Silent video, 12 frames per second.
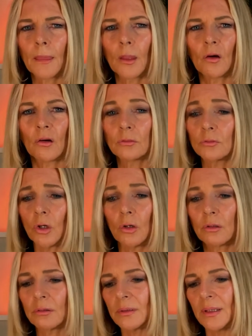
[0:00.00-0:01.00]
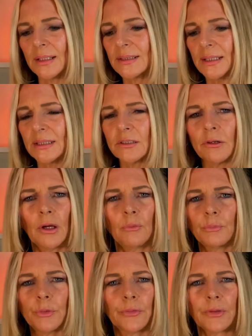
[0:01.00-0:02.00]
Or, or a sister
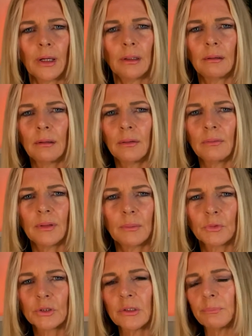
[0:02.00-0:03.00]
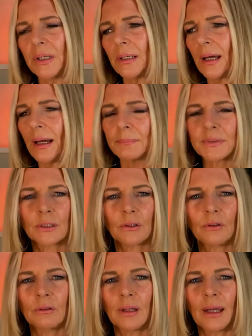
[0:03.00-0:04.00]
and brother. They must have been
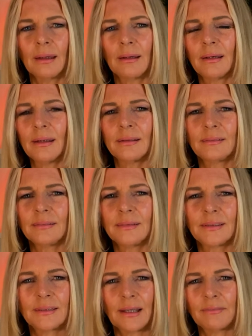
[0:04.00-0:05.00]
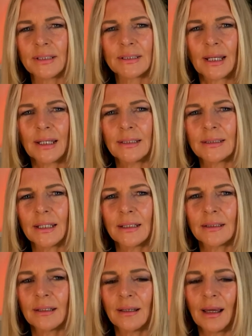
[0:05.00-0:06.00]
absolutely
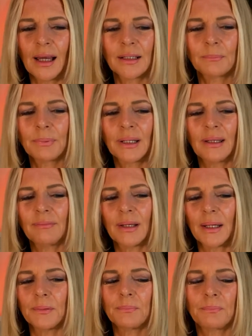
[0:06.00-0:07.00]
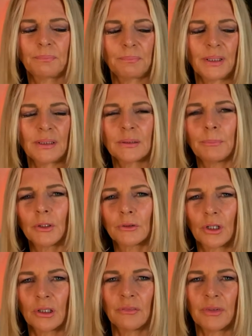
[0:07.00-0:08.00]
devastated. And I believe, like, Peter
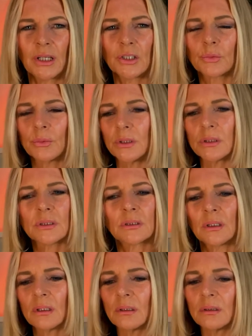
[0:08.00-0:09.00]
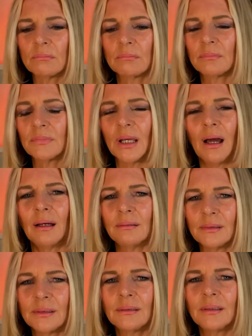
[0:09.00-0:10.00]
Bogdanovich was, yeah,
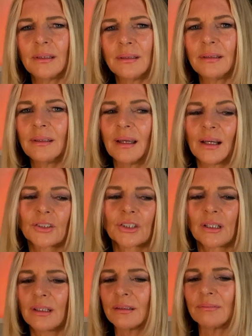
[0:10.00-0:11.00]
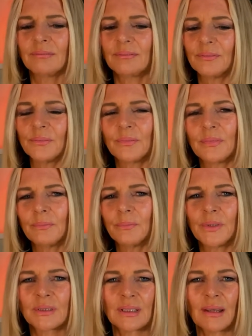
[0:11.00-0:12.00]
he actually
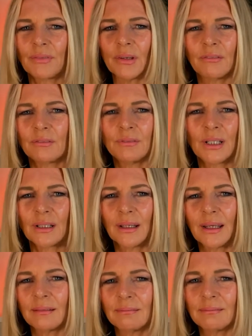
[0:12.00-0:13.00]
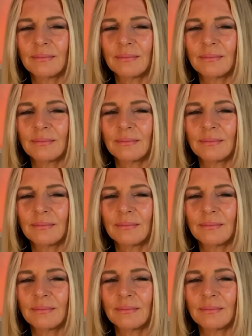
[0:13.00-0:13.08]
was never really,